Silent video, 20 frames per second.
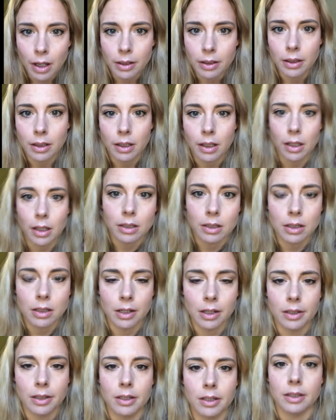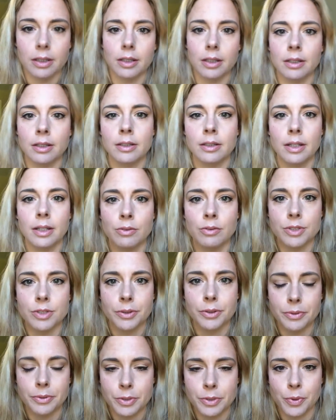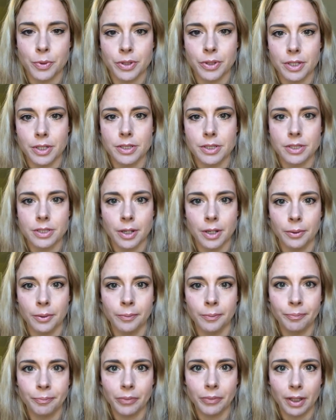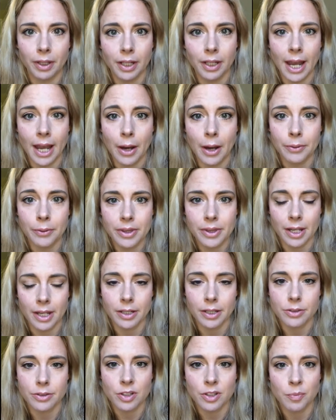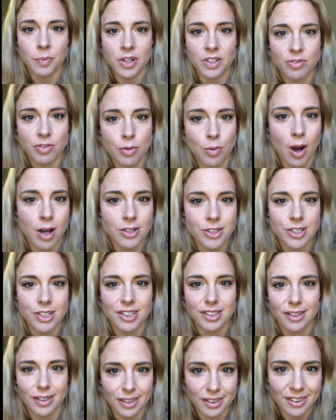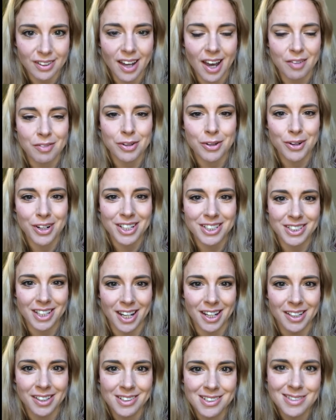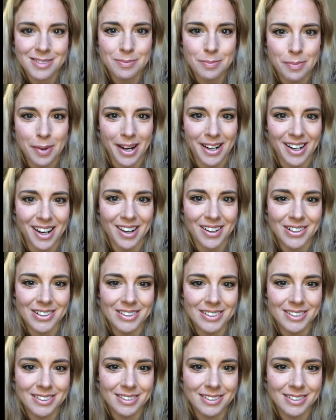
I think the end result is worth it. So anyhow, thank you so much for watching, and have a great day. Bye now.